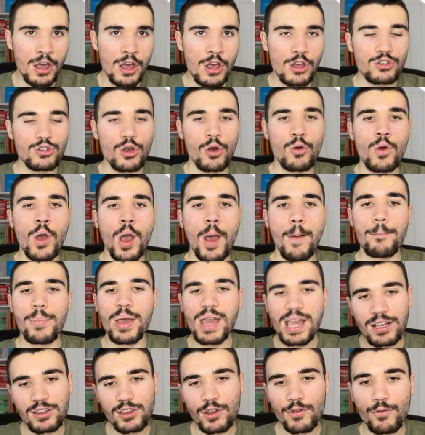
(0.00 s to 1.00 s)
So
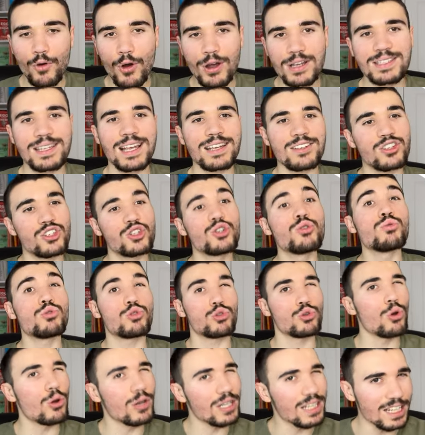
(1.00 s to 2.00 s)
pick the voice that suits
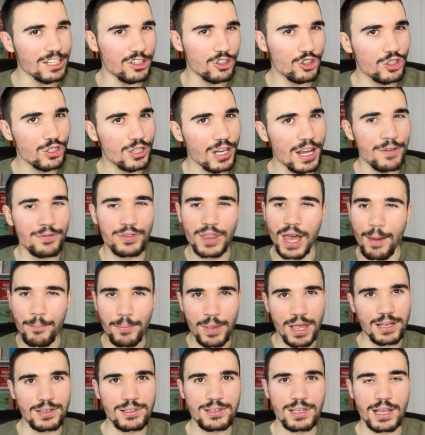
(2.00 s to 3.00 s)
your niche, if that
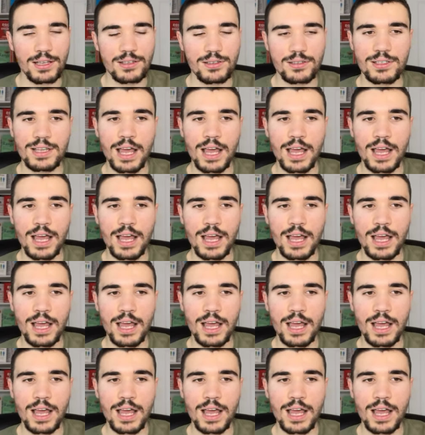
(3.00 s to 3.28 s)
makes sense.